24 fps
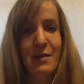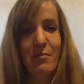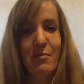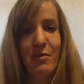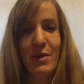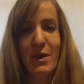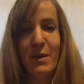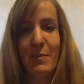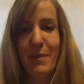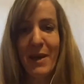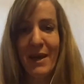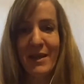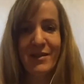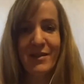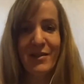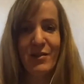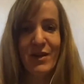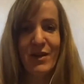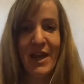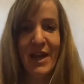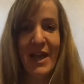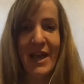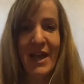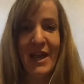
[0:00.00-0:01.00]
They bring it back to
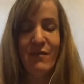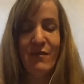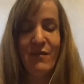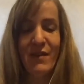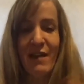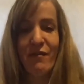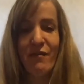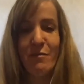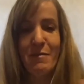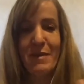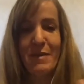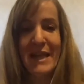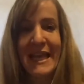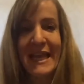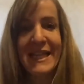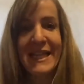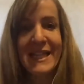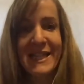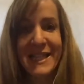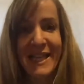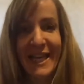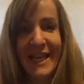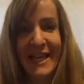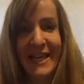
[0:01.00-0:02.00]
their cave, and everybody
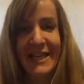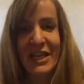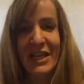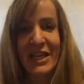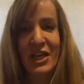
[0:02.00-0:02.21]
eats it.